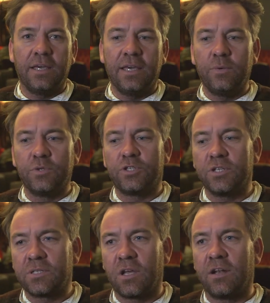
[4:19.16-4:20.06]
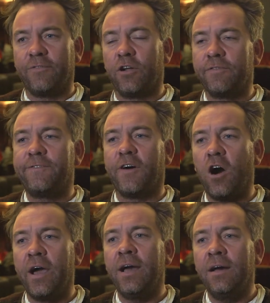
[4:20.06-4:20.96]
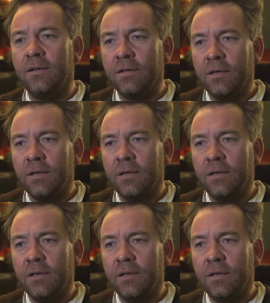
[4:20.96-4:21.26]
he was just kind of on fire